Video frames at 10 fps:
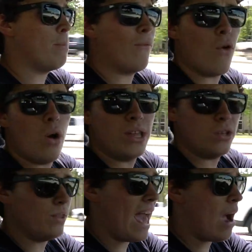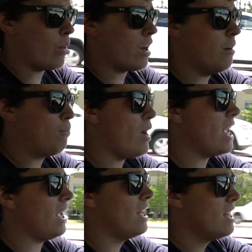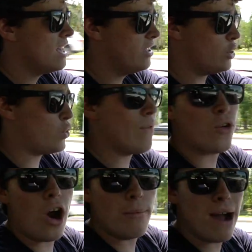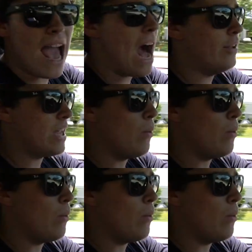But before we do that, we're gonna bring the drift car to my house.